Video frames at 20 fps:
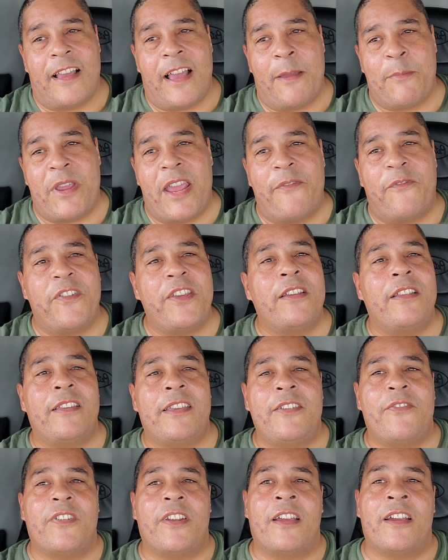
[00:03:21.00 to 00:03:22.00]
I mean, I feel
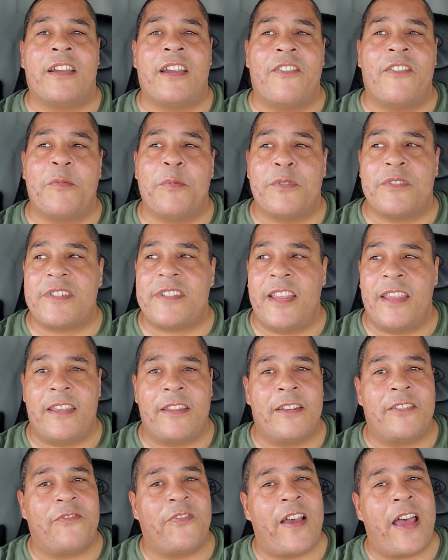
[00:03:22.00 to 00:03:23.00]
even uncomfortable
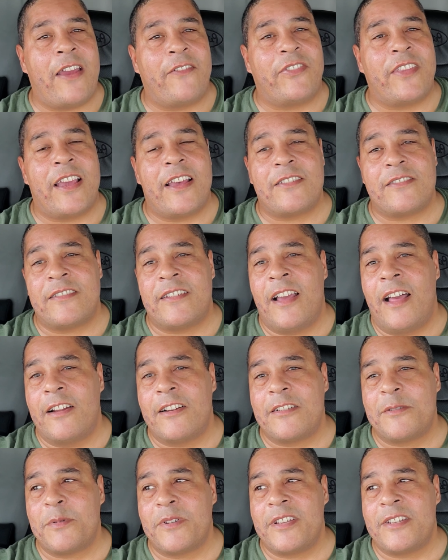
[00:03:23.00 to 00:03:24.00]
saying
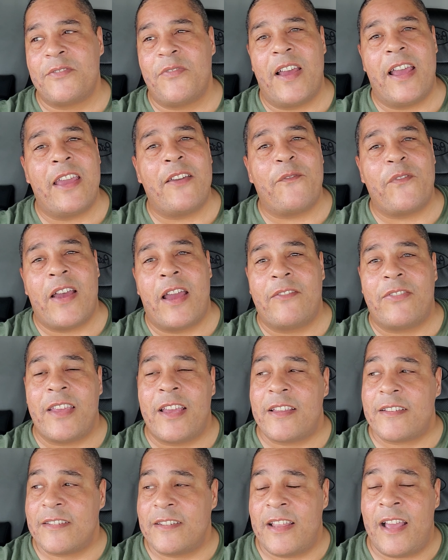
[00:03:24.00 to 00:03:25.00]
$5,000 because if I had
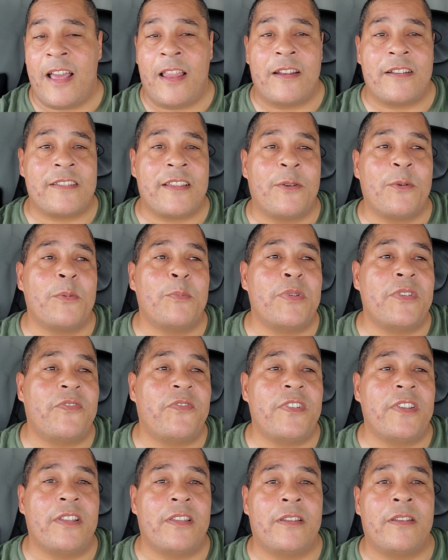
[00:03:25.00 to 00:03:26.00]
$5,000, I would be
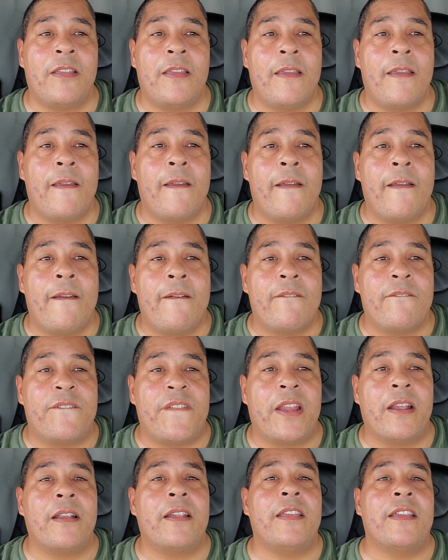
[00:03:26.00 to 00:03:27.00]
feeling
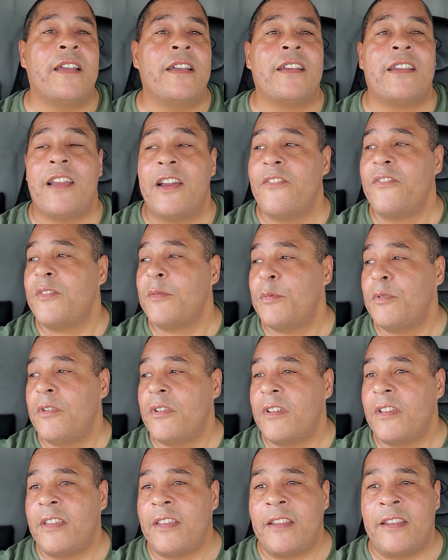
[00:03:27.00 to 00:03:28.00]
very
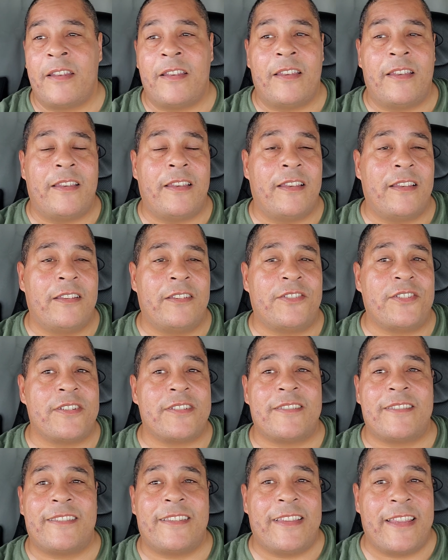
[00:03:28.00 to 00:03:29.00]
uncomfortable in
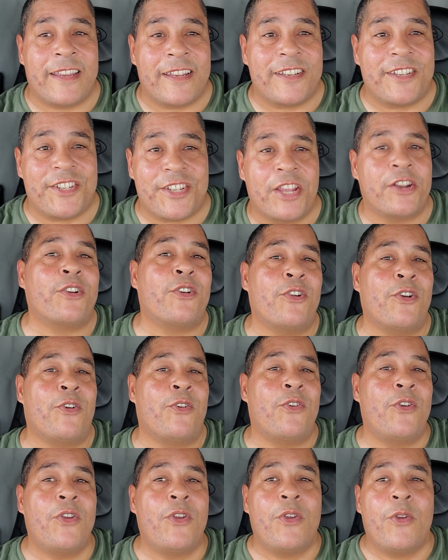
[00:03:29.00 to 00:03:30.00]
just in
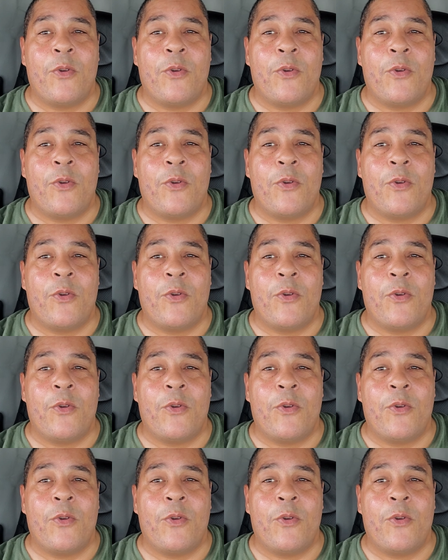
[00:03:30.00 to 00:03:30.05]
general,